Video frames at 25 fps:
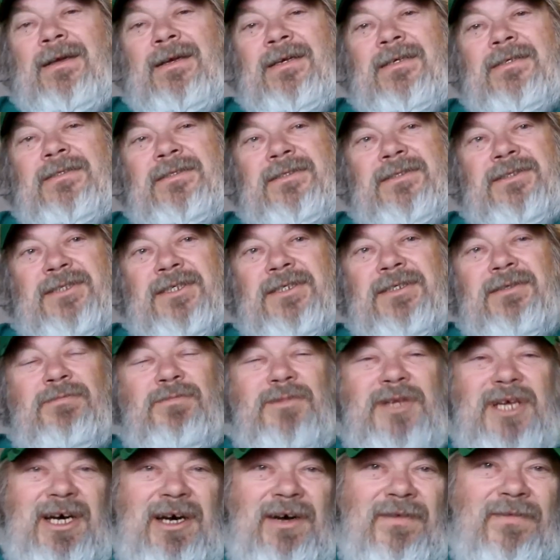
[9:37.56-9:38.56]
and
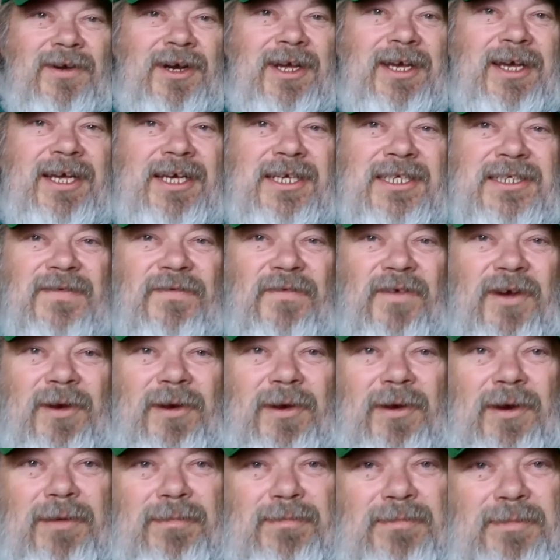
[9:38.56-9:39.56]
zoomed over to his
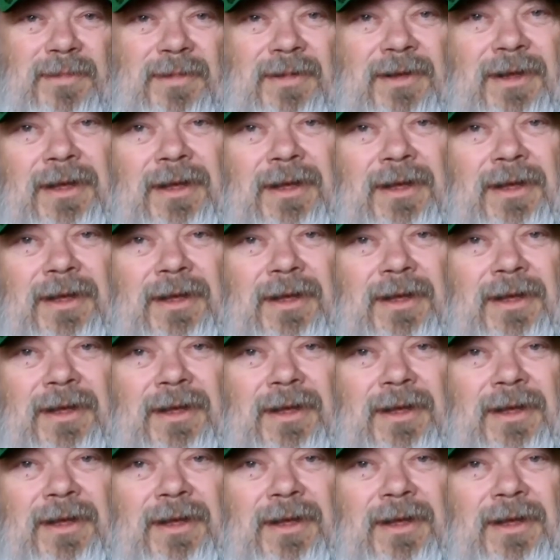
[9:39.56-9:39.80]
farm.